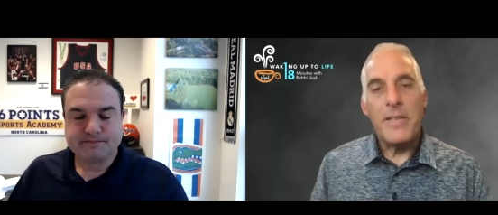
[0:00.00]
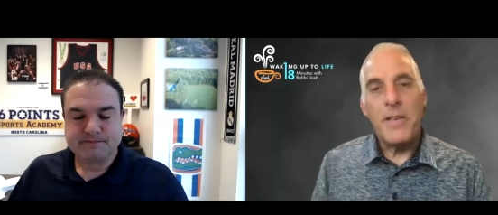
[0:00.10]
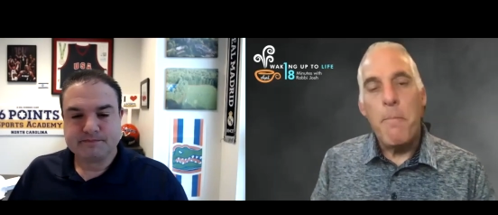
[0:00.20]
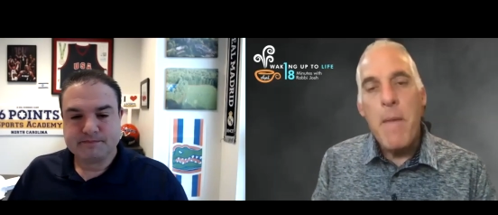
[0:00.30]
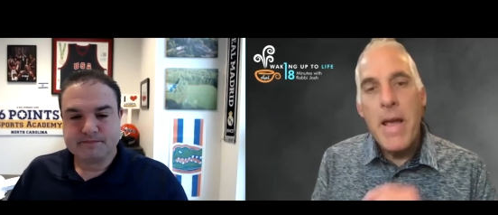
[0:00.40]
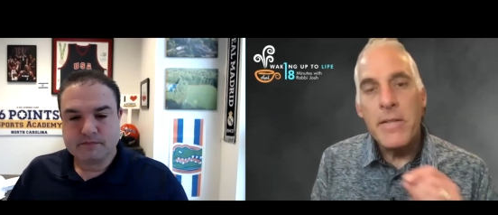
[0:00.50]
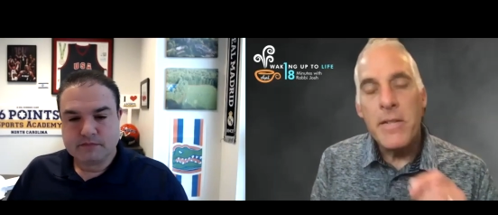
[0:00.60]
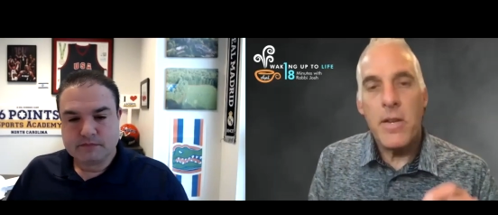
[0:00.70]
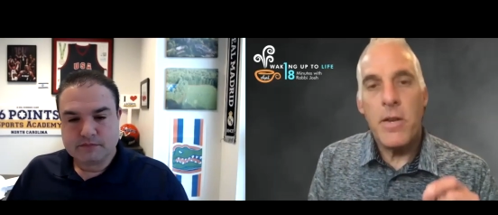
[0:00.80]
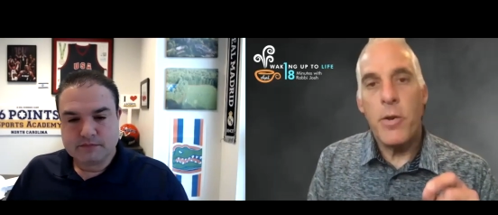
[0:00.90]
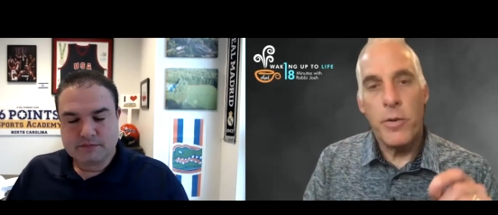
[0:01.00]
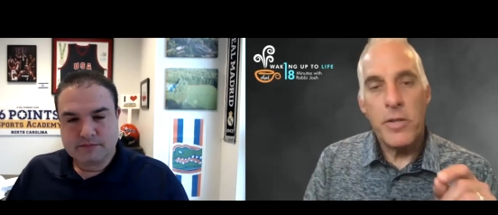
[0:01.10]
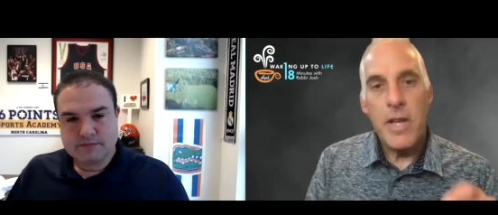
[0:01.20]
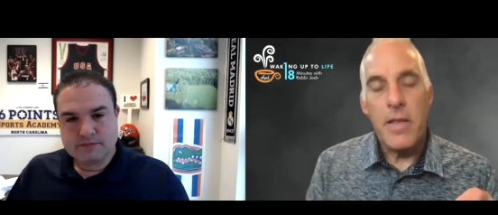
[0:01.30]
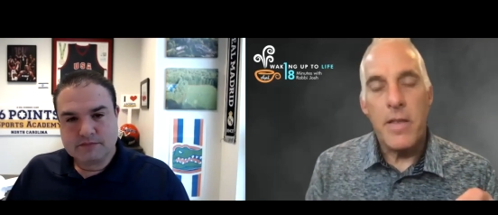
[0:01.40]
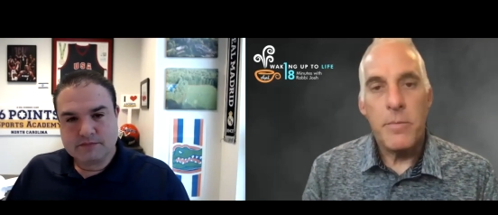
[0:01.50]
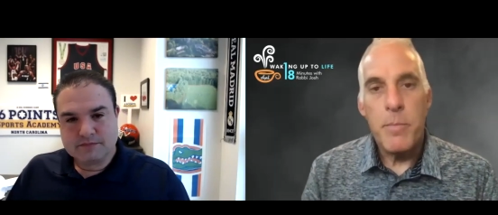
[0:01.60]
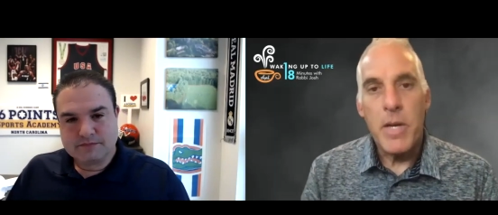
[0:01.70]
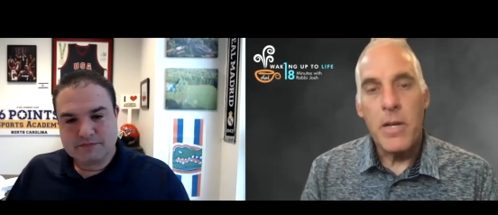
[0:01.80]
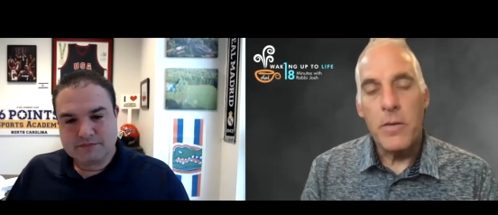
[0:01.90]
Speaker 1: amazing to hear you say this
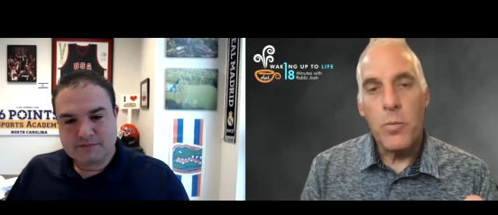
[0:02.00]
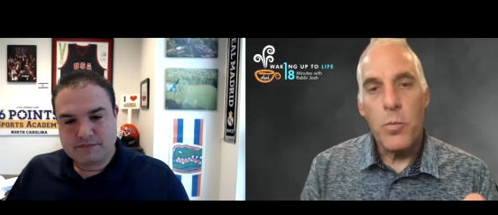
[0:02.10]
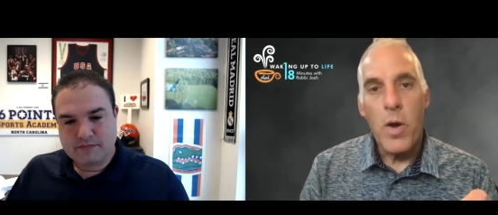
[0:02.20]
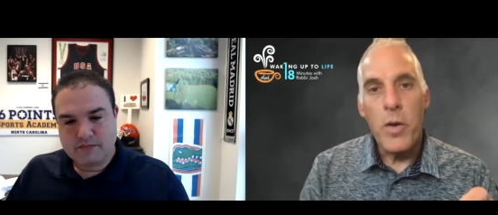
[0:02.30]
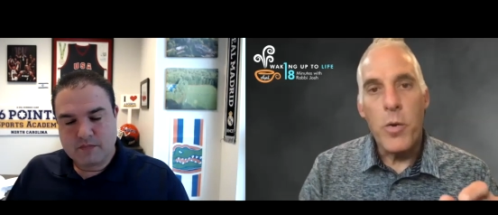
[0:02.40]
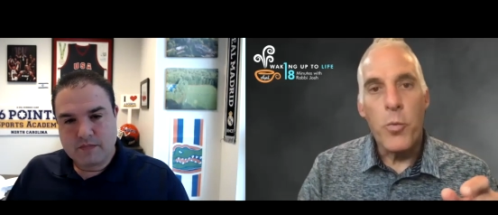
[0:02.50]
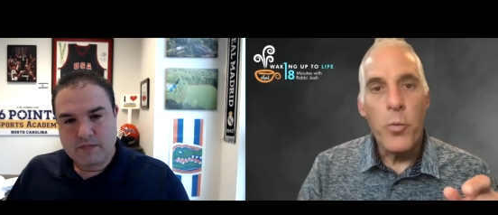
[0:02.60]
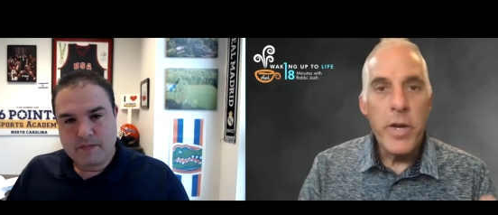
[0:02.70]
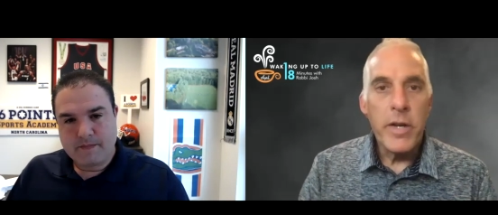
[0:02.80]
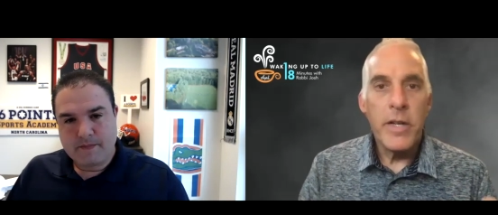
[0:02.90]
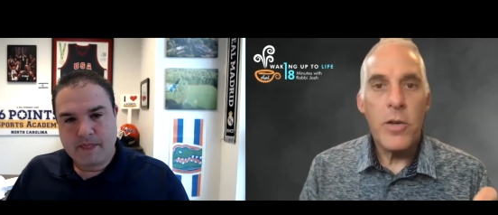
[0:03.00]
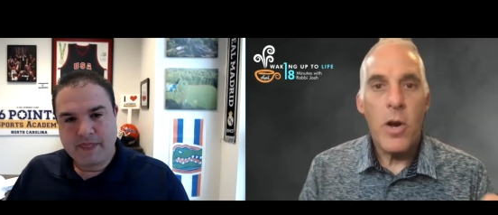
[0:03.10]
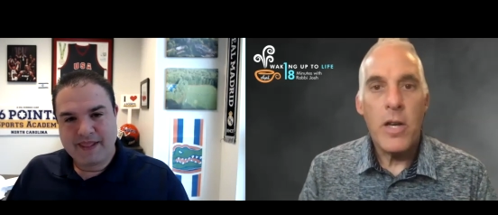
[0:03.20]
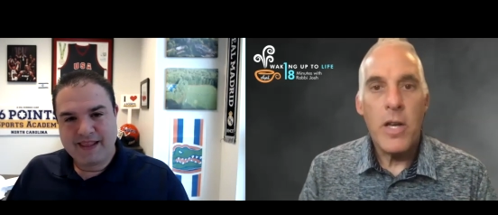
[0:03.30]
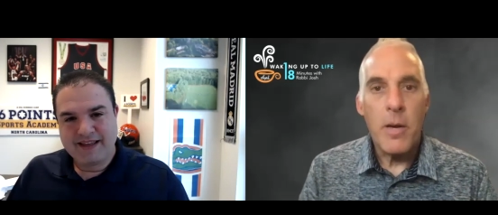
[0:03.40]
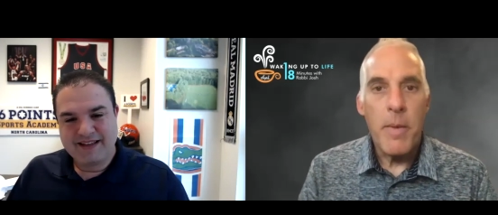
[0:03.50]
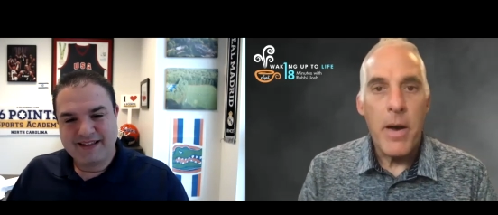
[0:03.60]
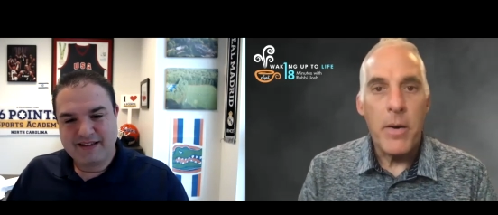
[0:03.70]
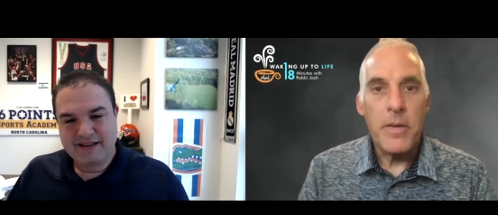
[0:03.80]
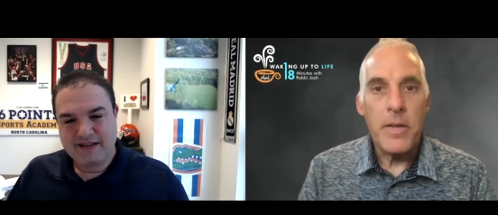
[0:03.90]
because what you're really talking
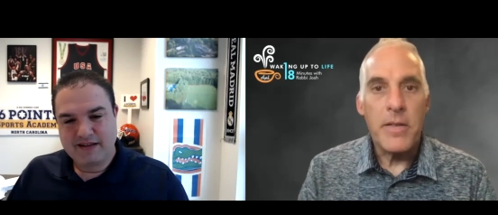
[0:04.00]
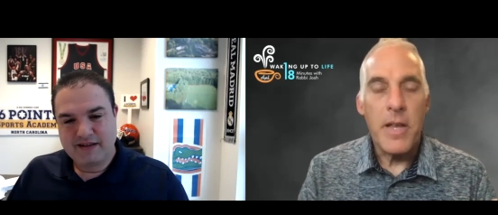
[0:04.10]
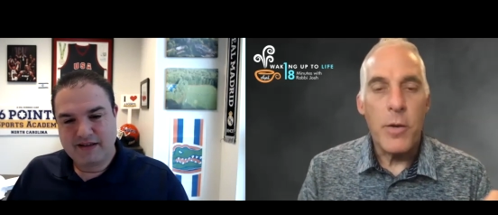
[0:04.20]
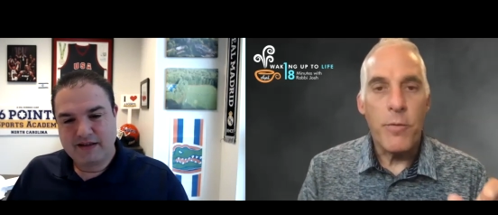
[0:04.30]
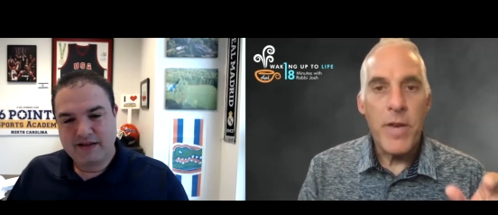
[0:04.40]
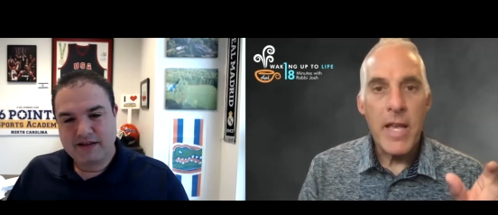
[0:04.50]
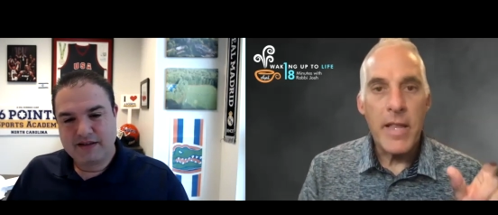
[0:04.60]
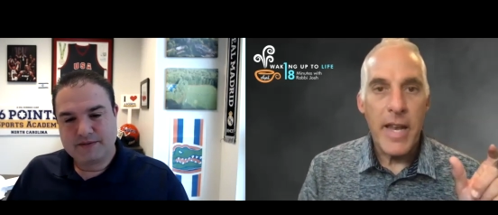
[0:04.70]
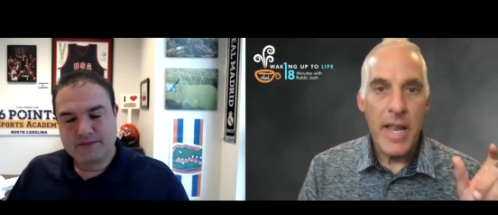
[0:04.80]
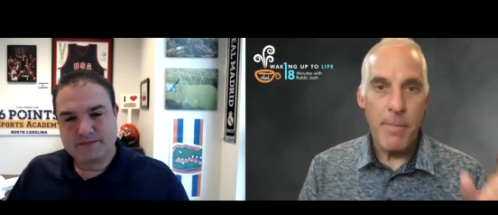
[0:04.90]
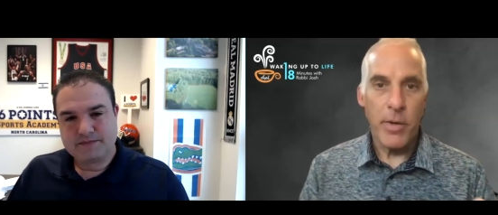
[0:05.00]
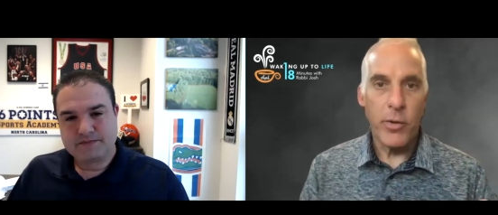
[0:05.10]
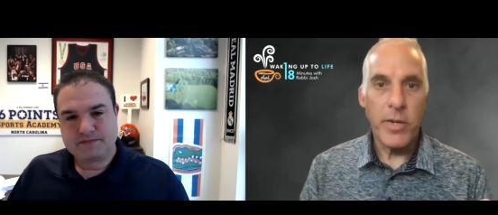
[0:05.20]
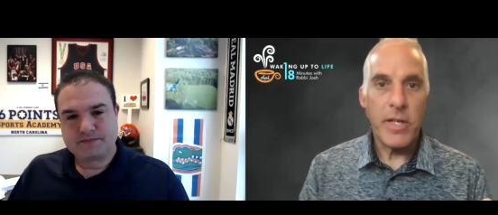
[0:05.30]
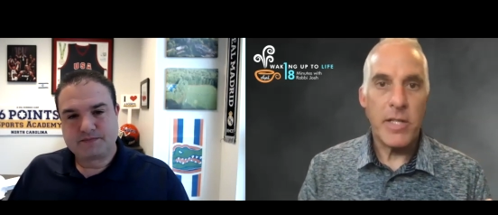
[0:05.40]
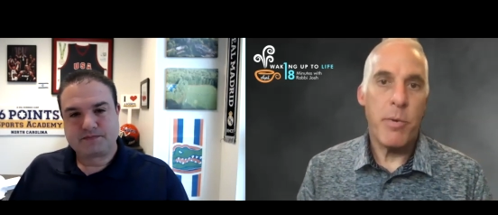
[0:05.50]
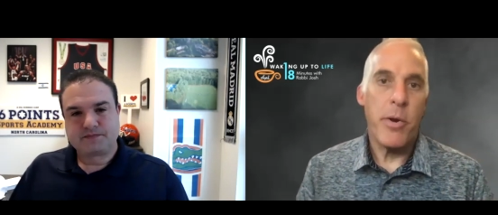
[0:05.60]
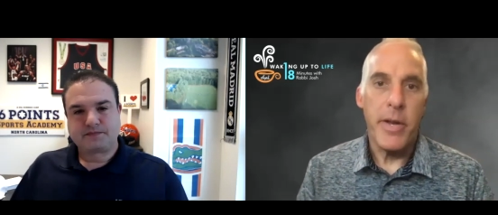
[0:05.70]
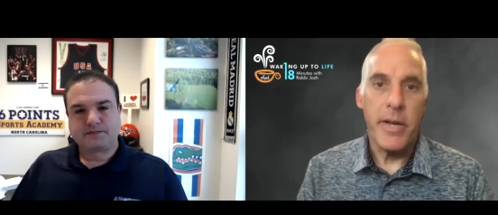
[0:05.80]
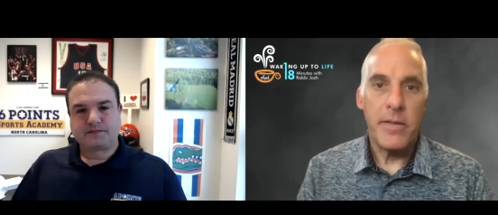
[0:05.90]
about is that you've taken that immigrant
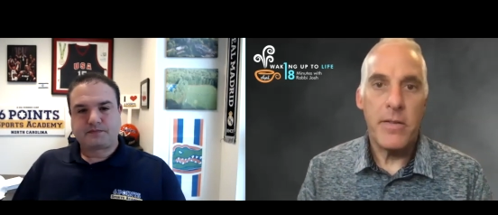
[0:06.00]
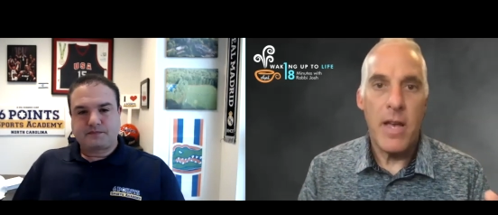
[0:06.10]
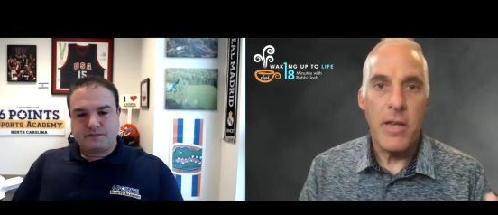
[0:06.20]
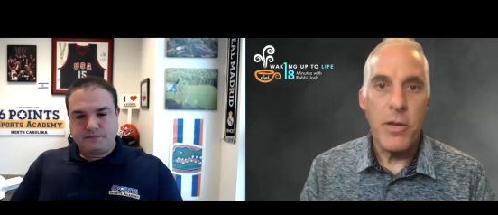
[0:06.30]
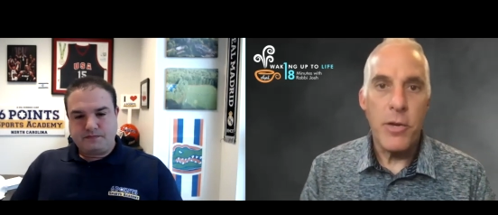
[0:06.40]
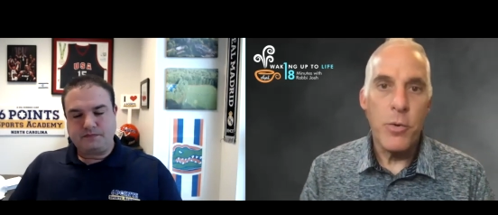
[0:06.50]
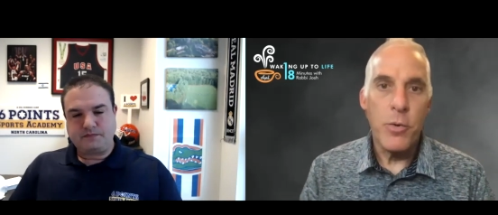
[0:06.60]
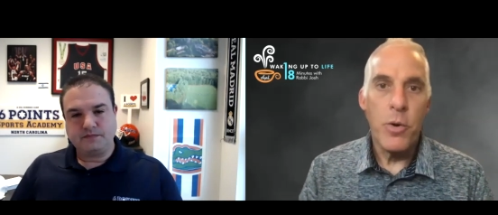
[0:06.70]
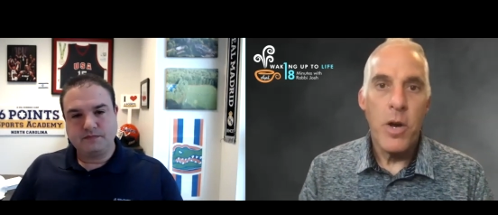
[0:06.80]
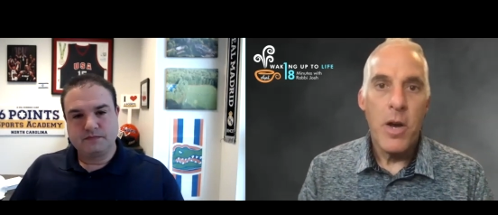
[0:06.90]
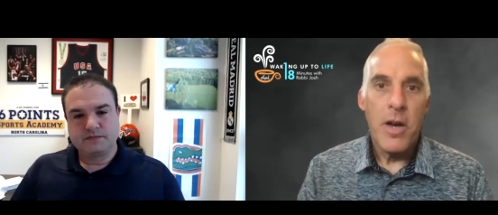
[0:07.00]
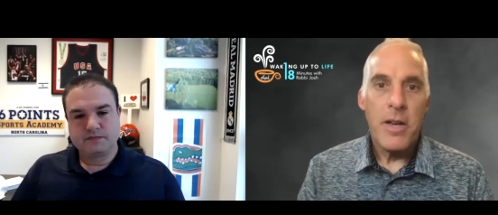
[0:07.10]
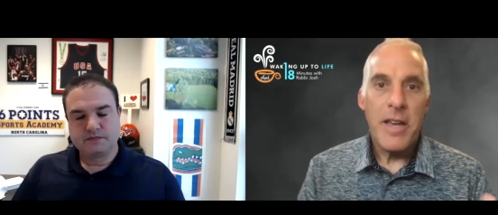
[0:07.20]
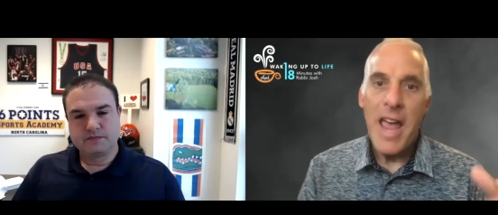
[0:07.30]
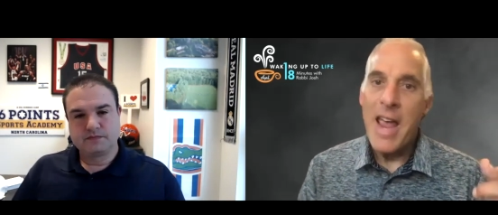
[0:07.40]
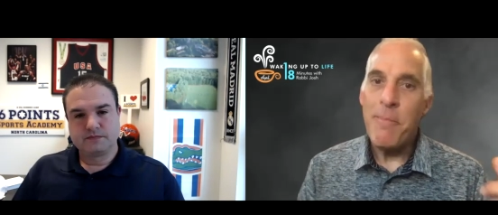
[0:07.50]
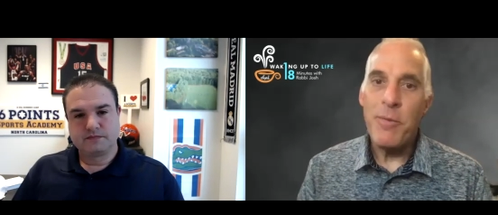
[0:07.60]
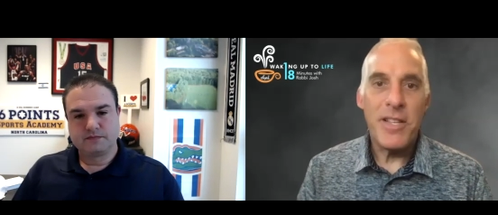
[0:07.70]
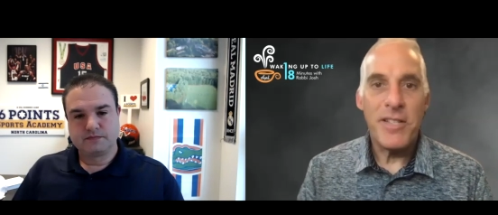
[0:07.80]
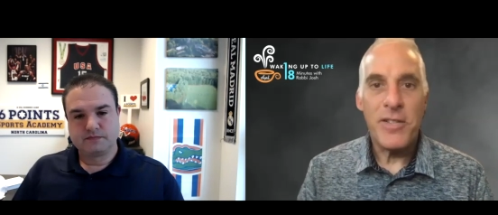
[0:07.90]
experience that you came
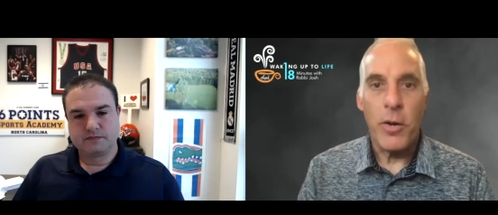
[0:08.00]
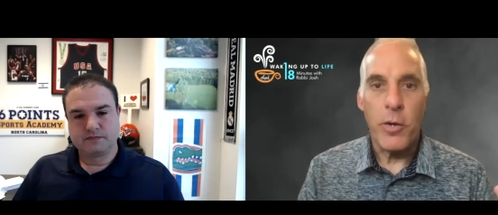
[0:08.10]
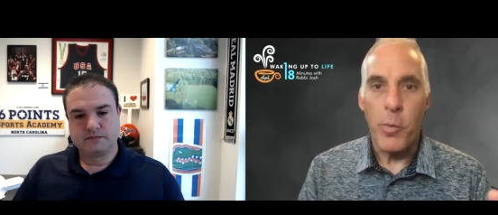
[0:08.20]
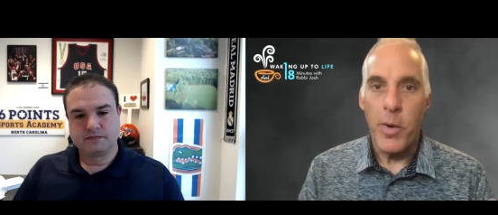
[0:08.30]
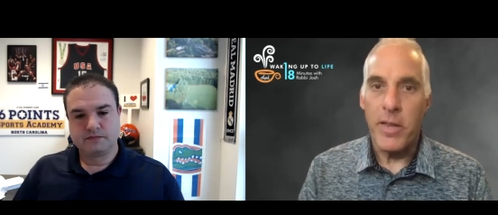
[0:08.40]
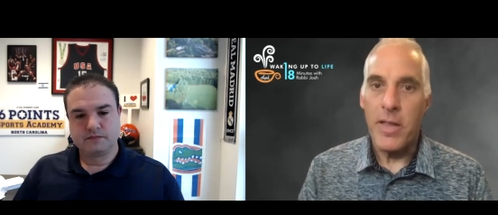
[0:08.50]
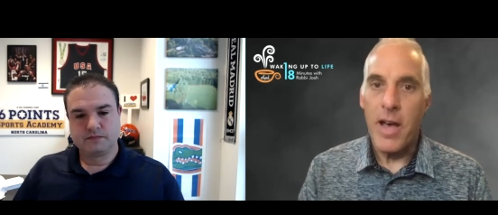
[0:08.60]
to this country with.